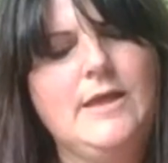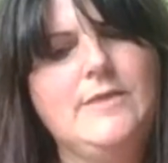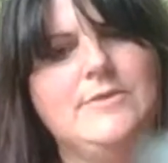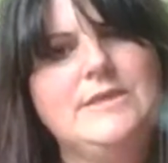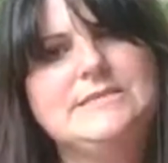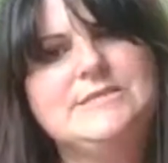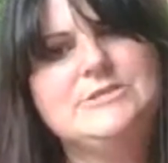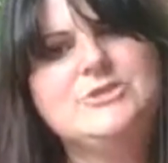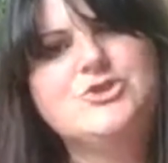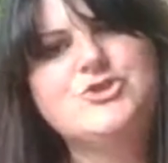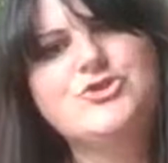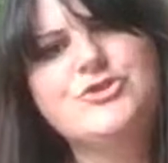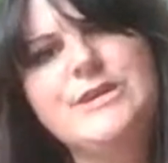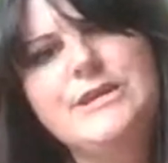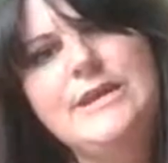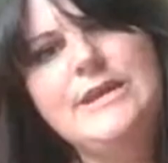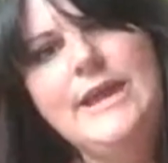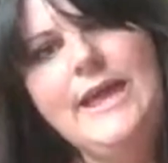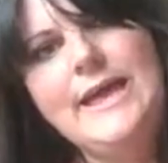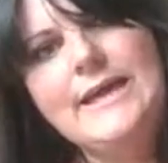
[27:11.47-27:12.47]
This
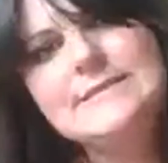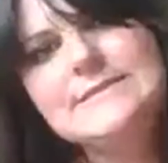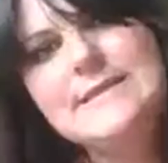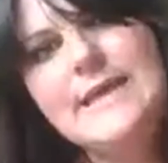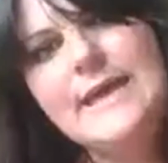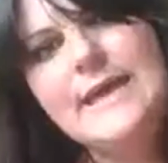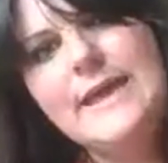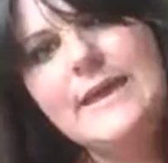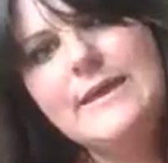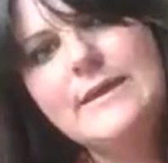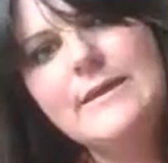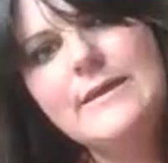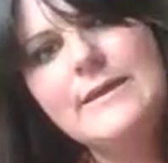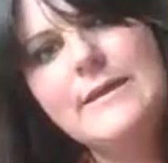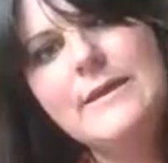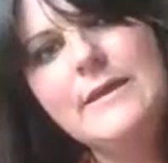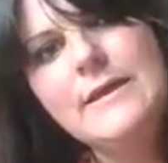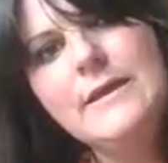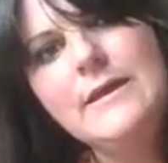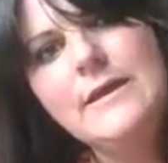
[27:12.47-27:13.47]
tree has like
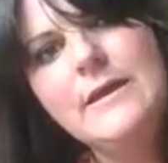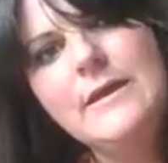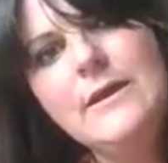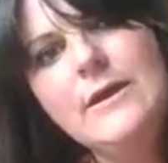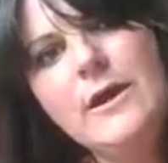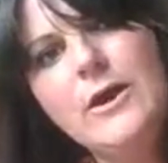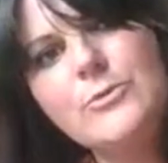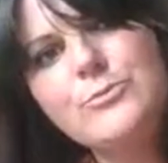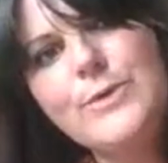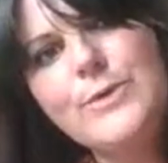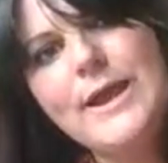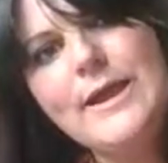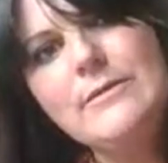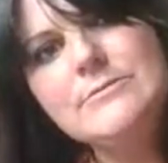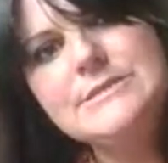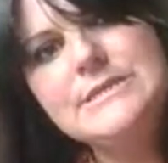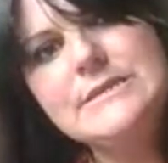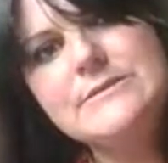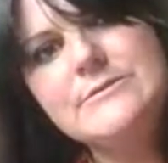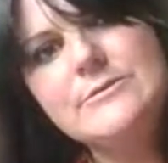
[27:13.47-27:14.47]

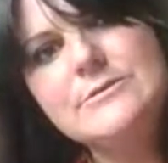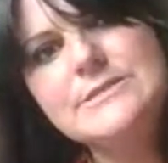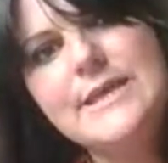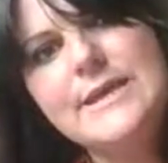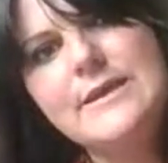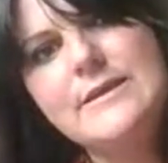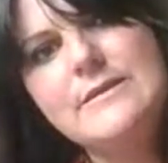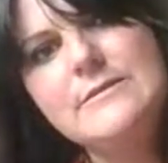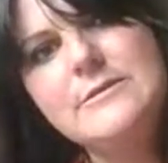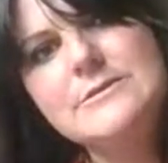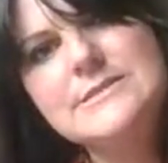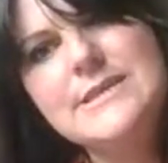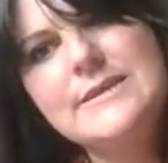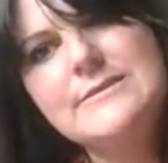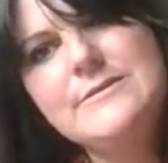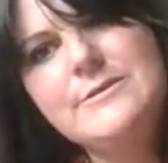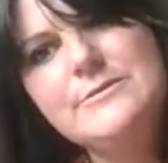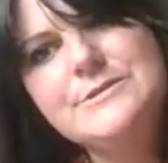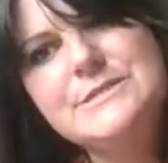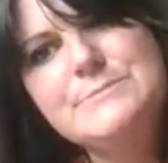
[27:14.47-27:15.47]
around it, there's like, looks
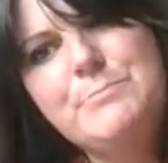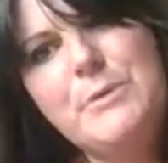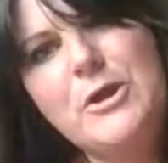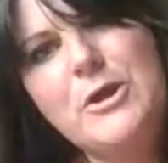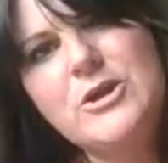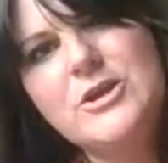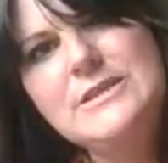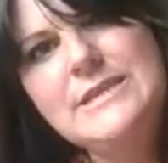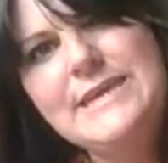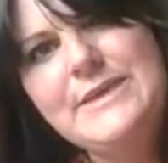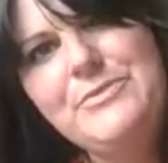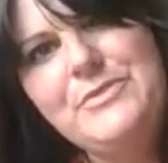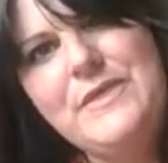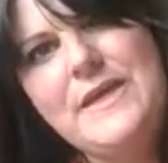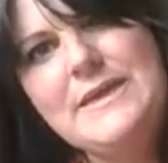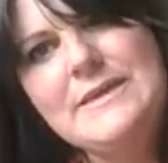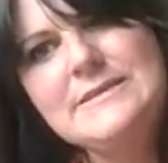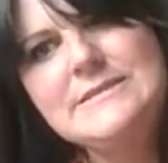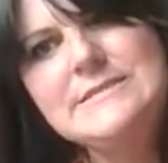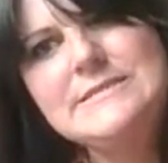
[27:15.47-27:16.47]
like little sparkly
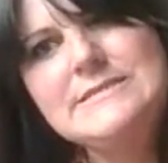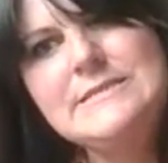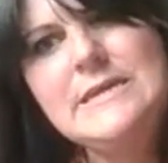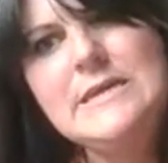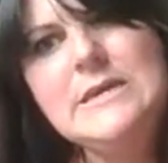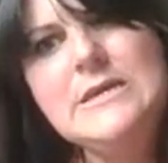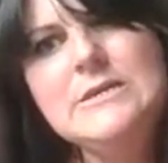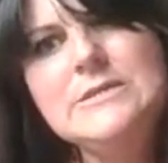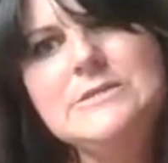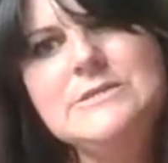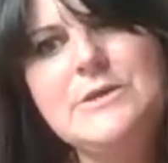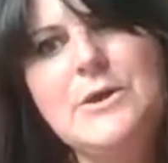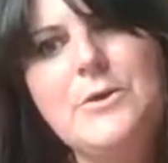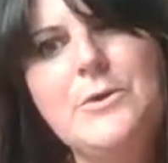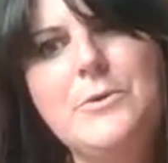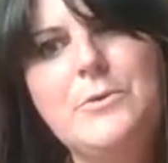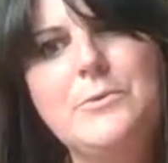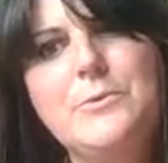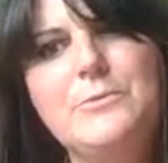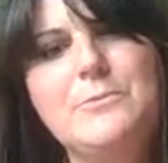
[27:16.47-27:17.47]
things.
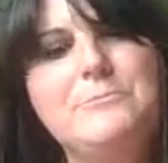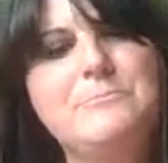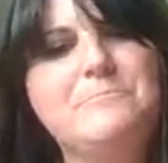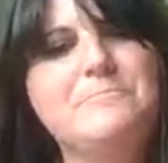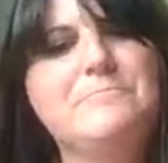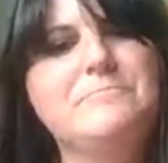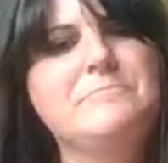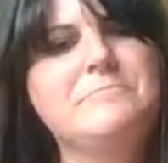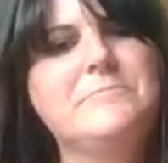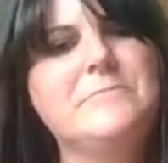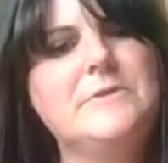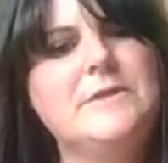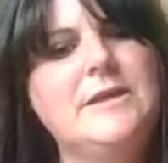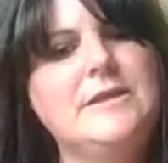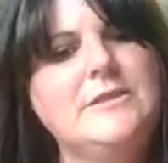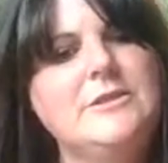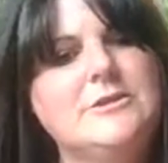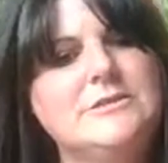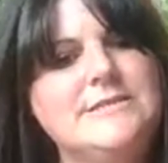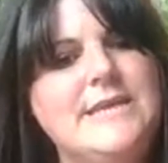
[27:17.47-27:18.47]
So
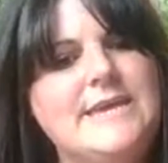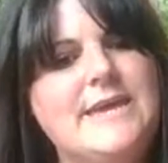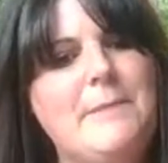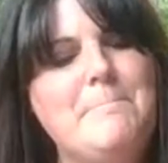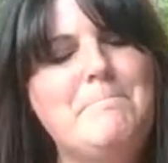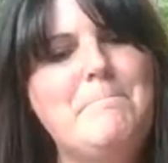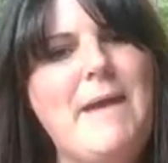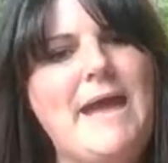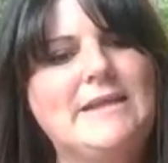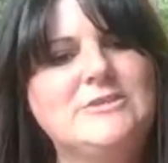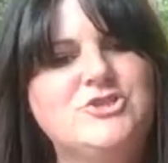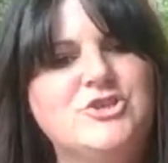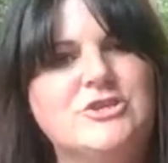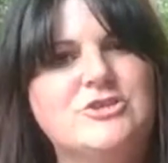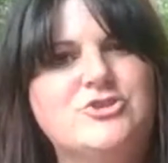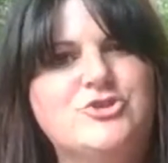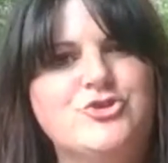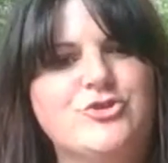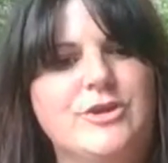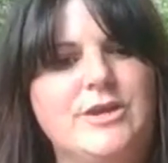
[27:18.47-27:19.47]
it looks like a magic
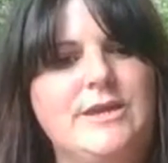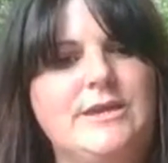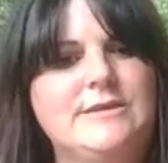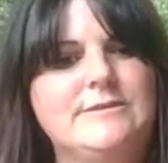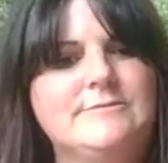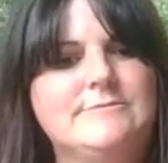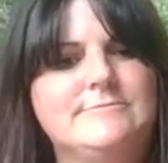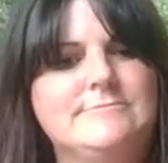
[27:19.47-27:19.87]
tree.